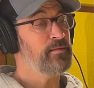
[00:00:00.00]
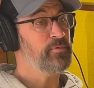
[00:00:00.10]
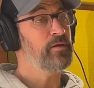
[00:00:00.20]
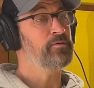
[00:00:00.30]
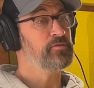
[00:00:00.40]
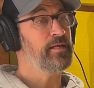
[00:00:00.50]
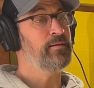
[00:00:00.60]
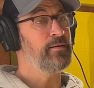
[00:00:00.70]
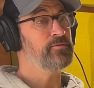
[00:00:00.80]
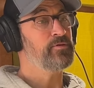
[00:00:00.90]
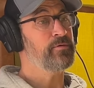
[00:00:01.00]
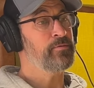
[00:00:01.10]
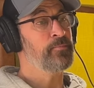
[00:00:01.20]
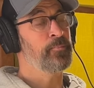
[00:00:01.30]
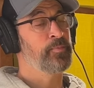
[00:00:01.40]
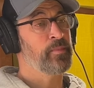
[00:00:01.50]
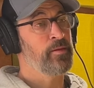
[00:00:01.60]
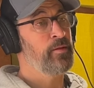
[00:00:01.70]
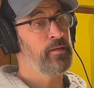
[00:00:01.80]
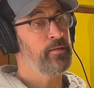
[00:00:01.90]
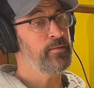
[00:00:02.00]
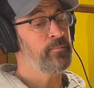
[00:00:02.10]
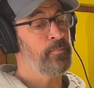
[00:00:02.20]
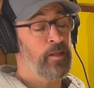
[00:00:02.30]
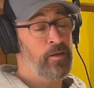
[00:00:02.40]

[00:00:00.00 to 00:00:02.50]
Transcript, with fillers: them to understand it. So, um,